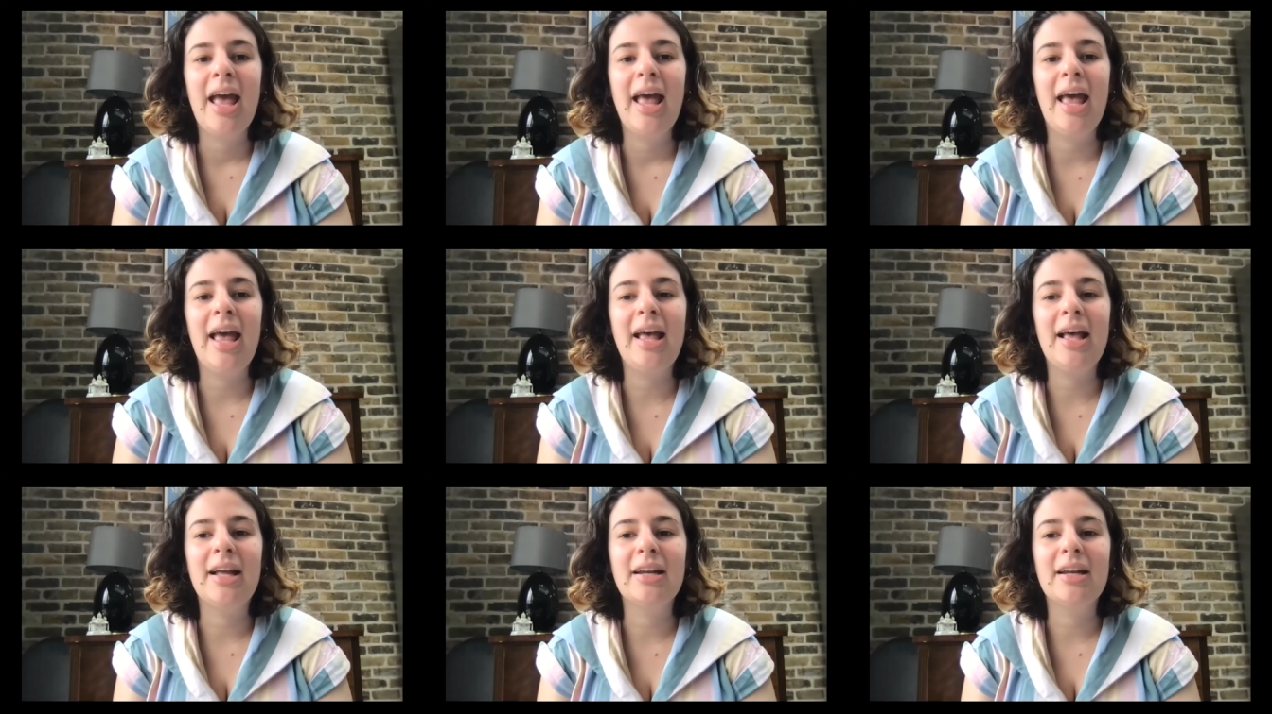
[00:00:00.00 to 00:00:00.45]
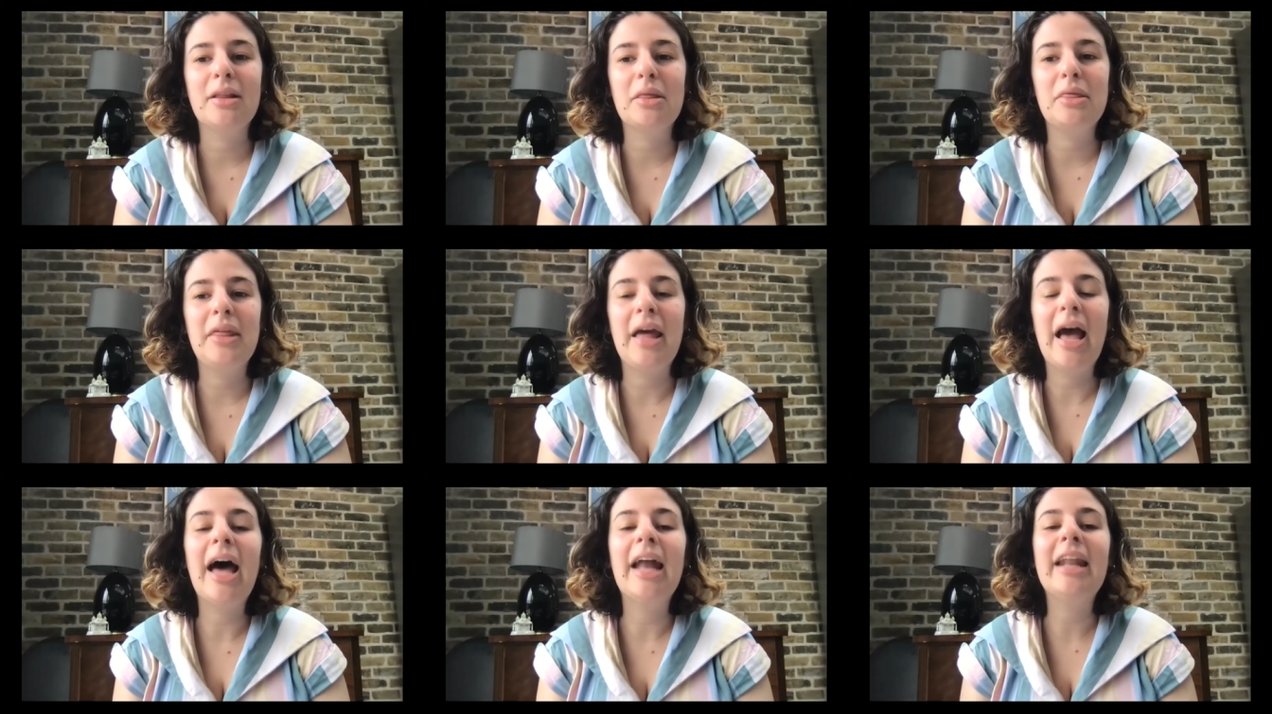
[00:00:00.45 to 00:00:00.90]
And
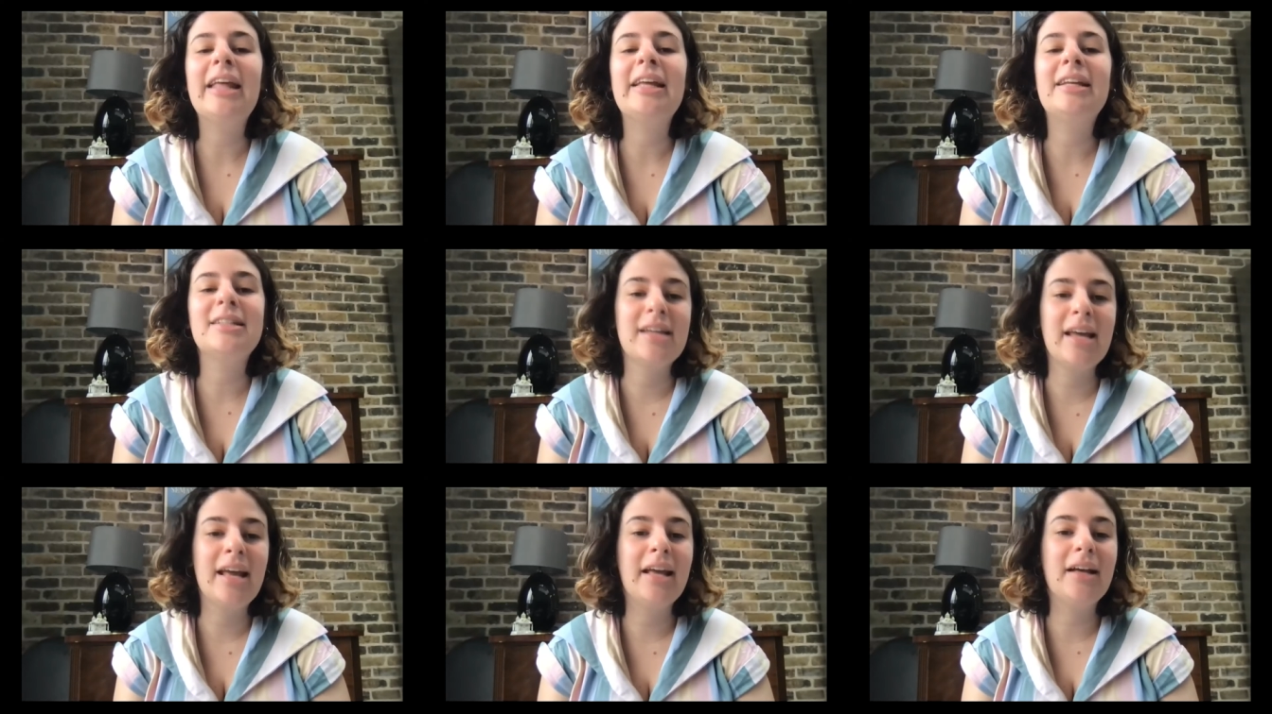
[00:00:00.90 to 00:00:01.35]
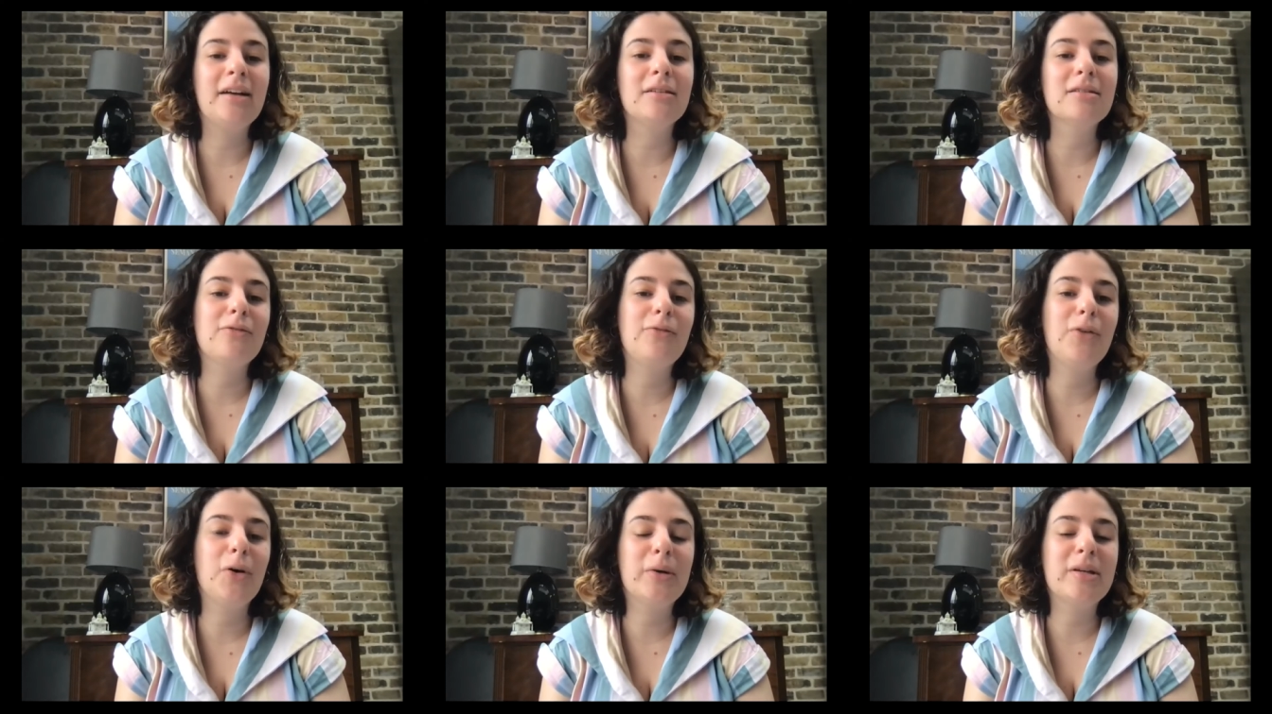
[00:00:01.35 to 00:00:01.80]
that
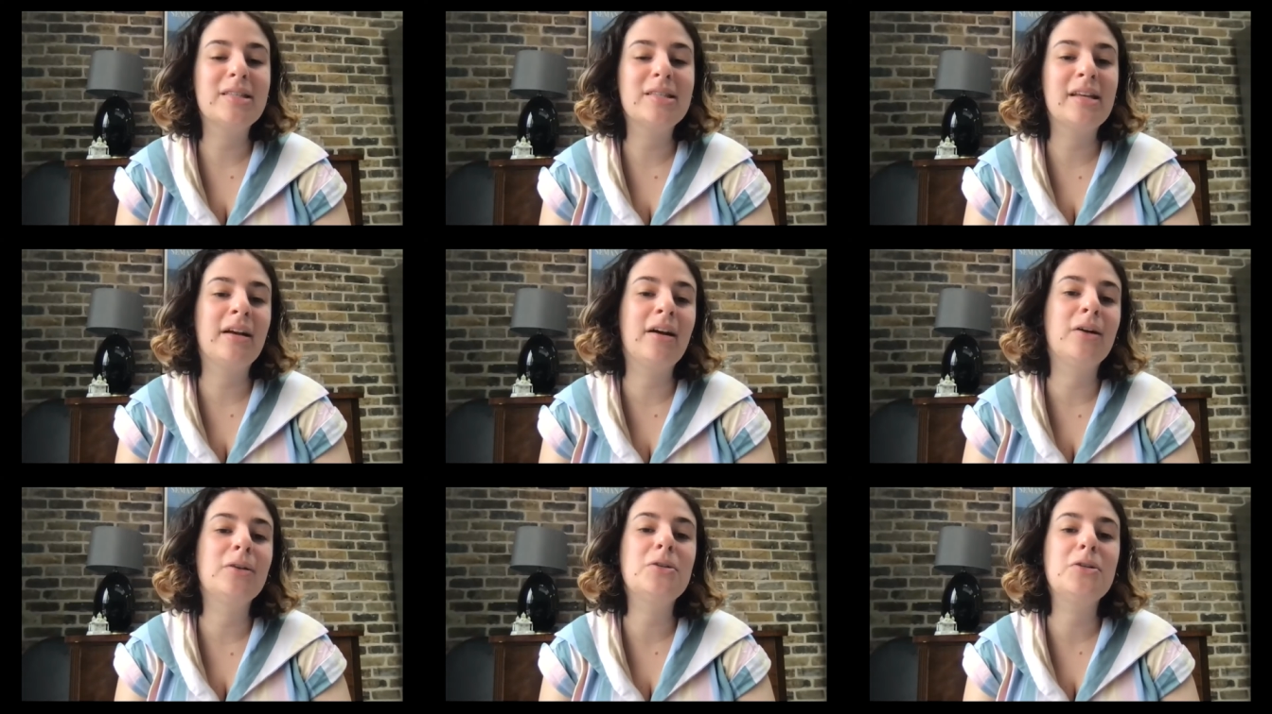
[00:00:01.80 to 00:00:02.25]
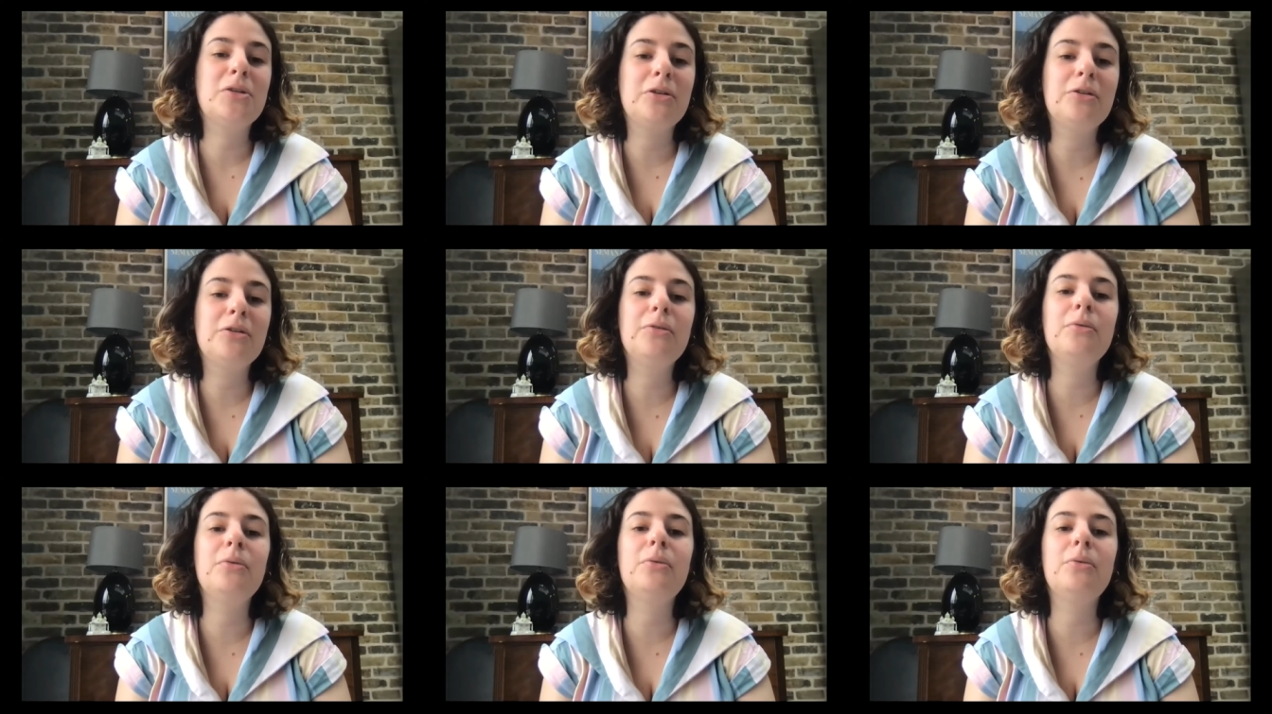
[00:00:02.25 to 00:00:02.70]
entails focusing on
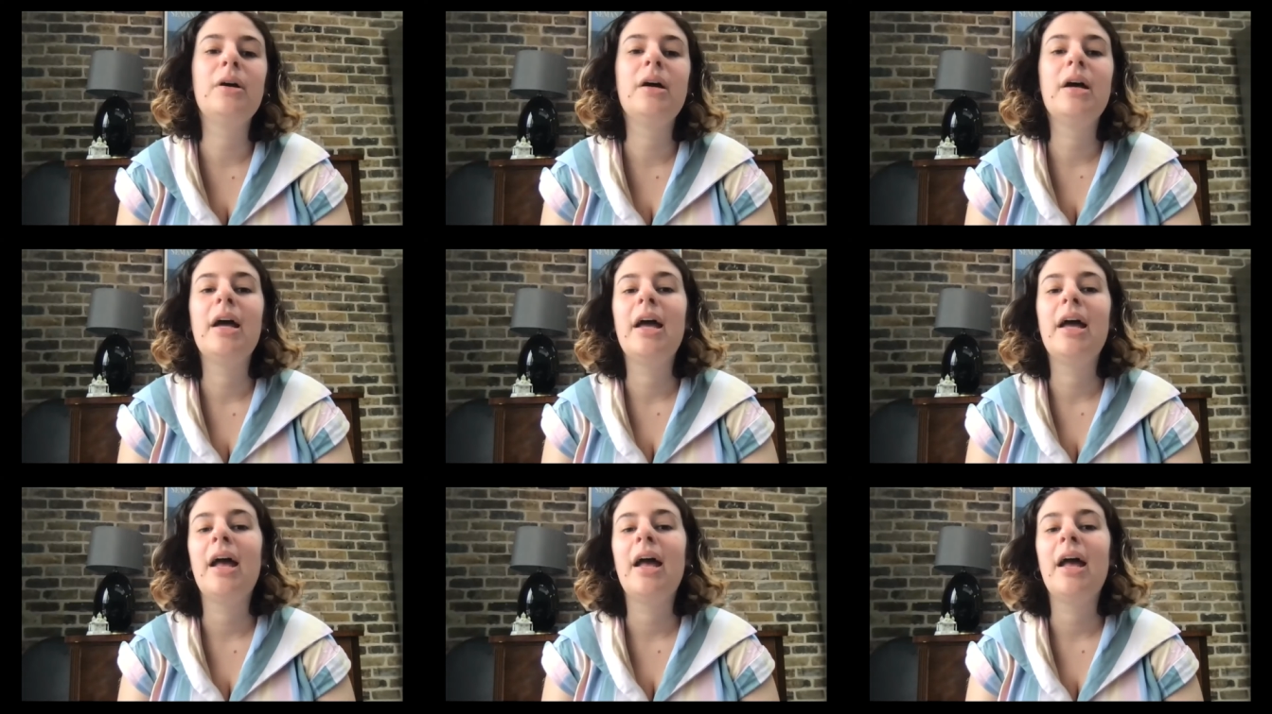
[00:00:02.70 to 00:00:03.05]
two